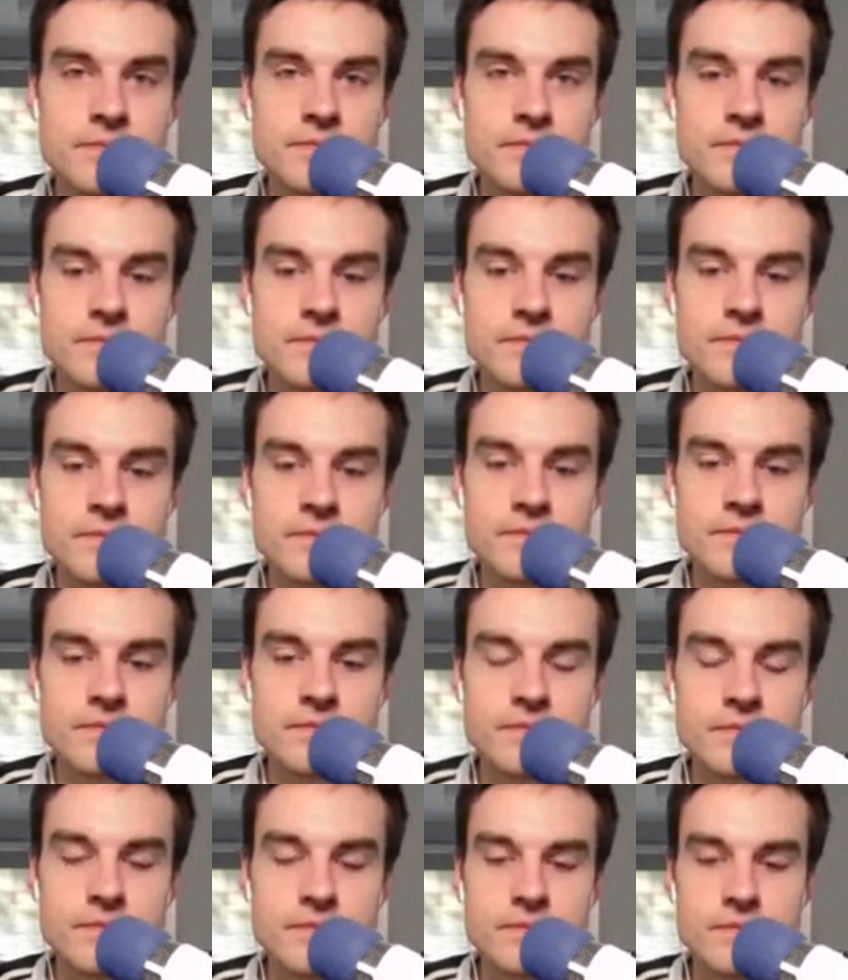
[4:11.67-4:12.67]

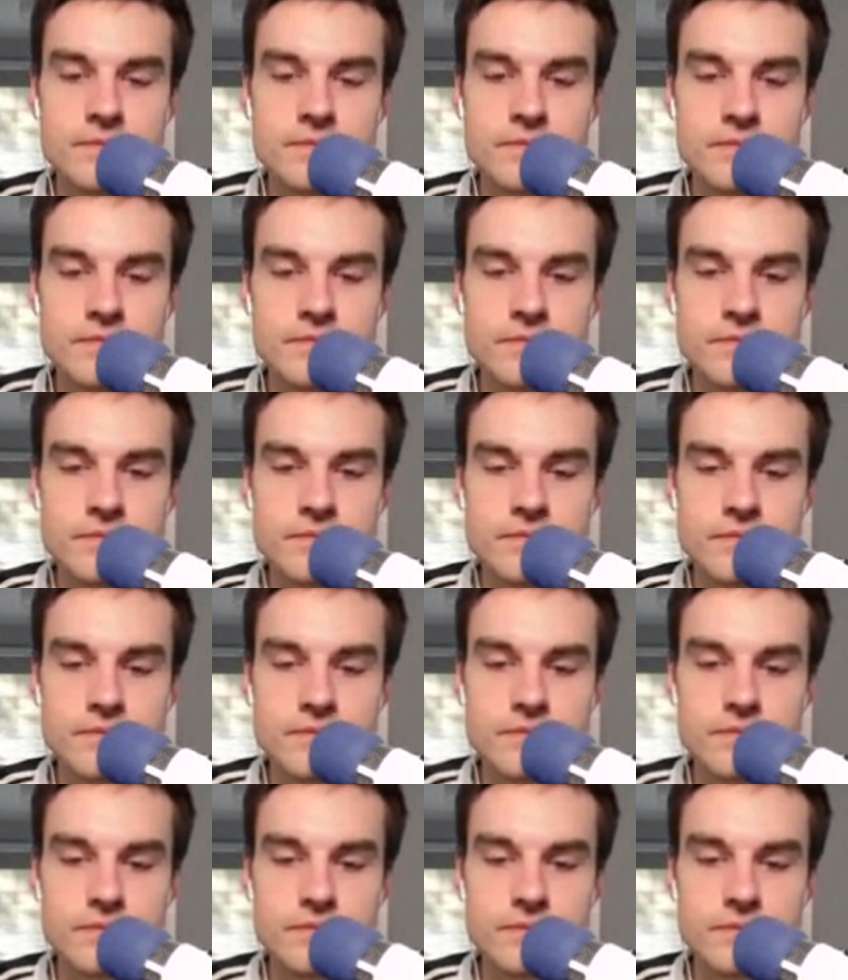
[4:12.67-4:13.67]

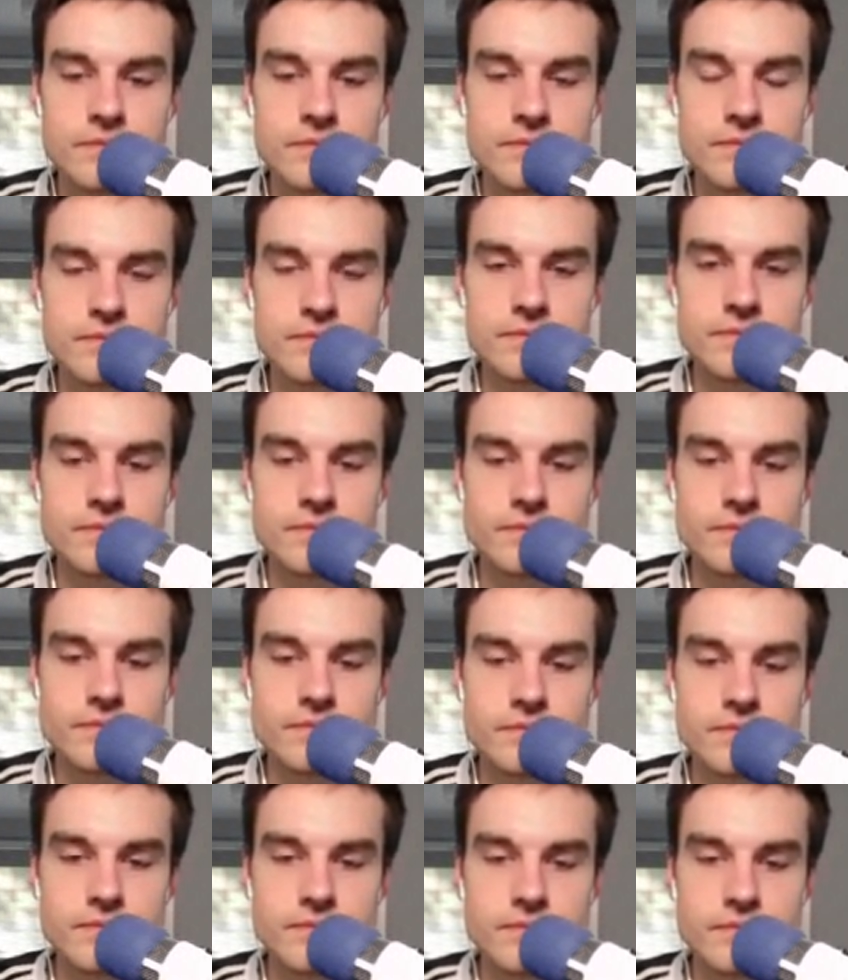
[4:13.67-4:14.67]

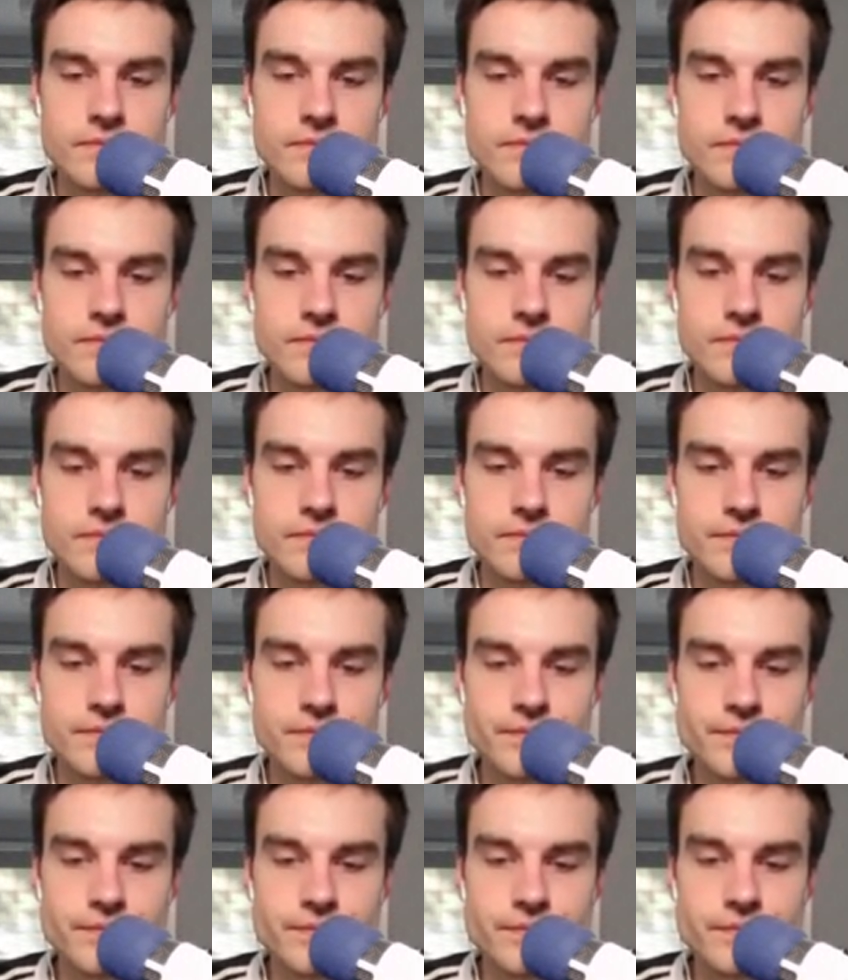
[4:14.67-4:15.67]

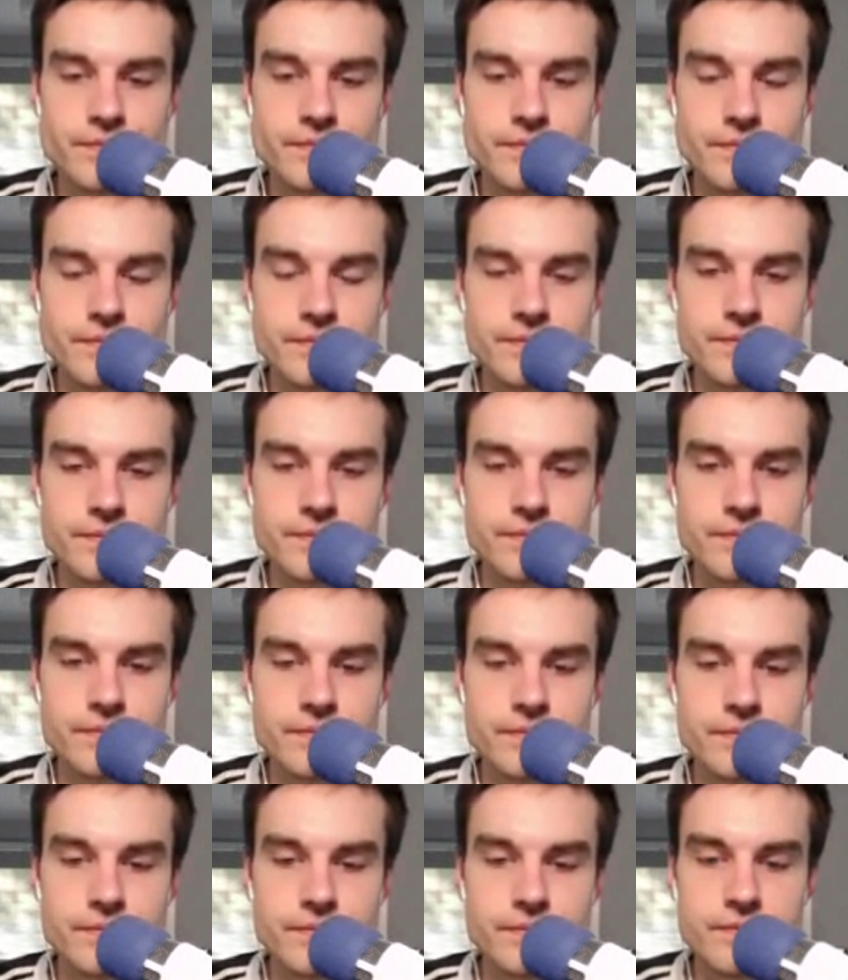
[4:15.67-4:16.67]

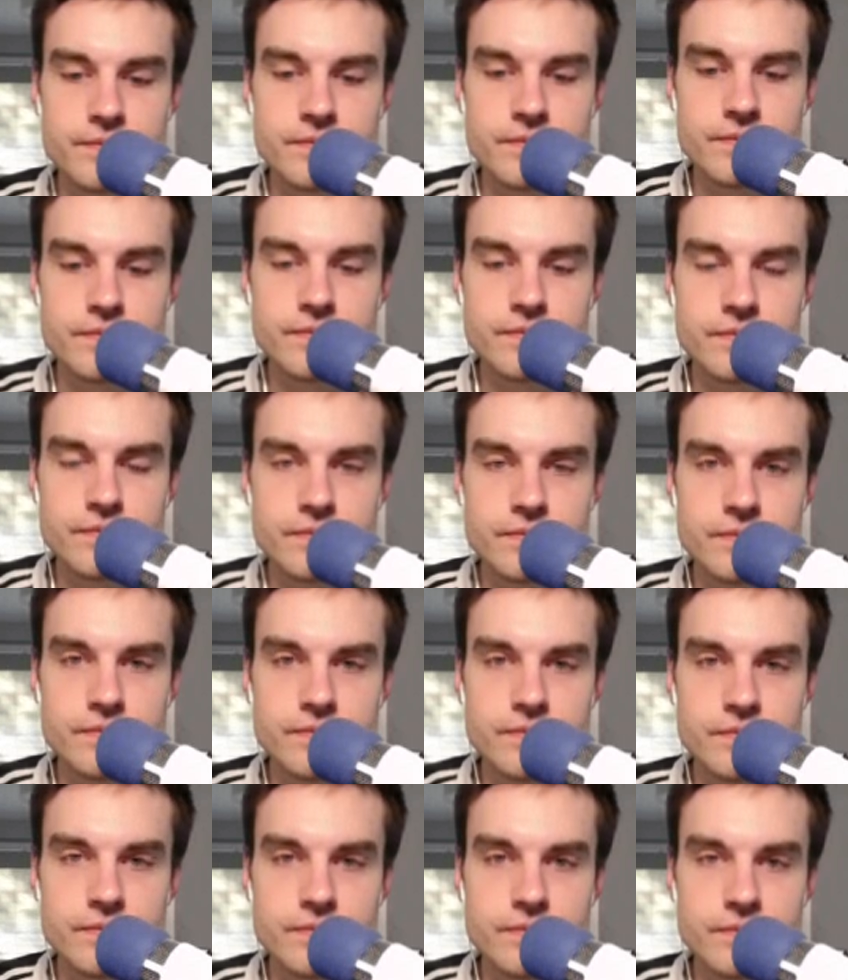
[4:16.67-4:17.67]

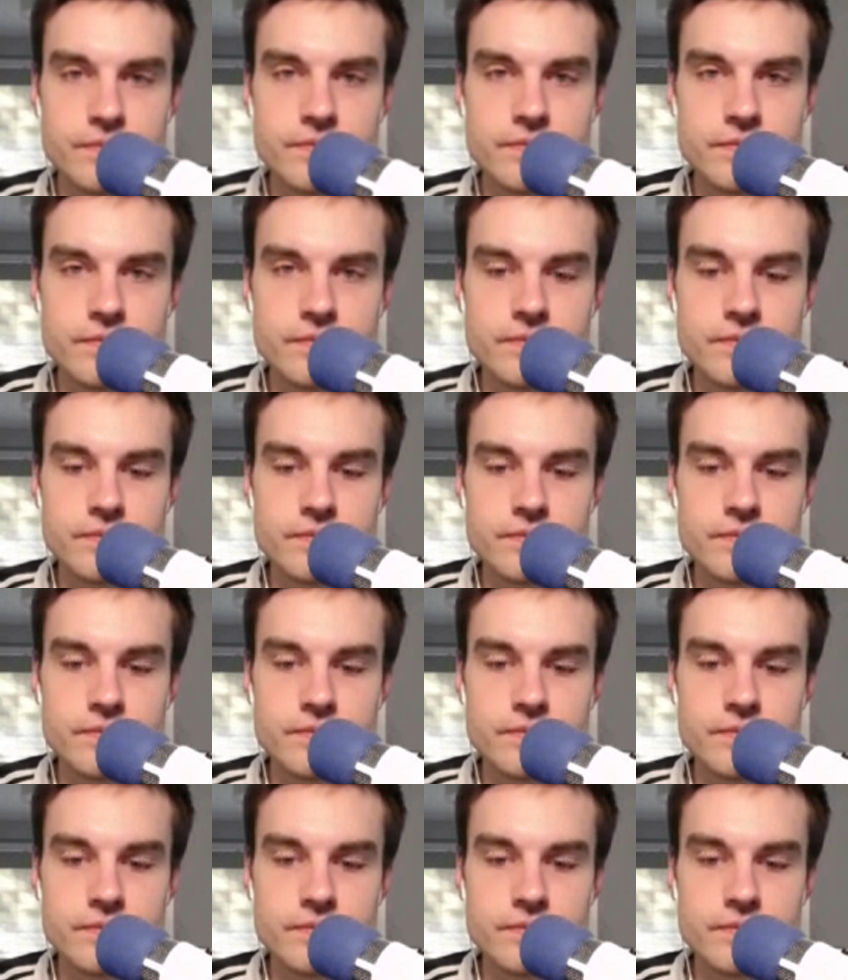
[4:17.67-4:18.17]
(not speaking)